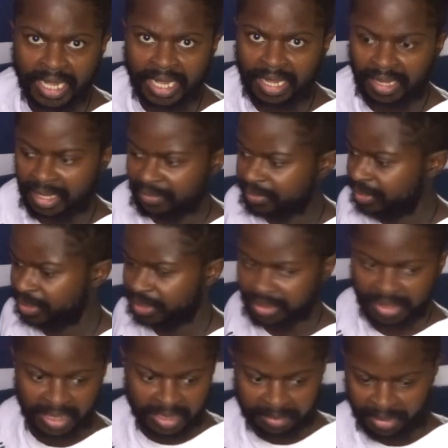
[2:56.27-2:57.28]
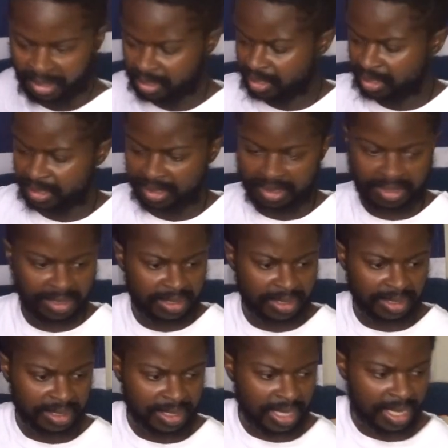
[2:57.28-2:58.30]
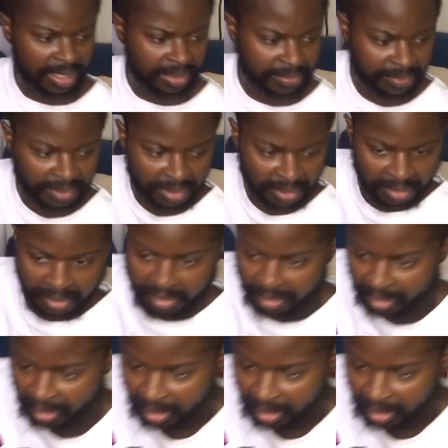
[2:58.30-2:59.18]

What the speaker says: I'll have to show you guys my closet. It's a lot going on.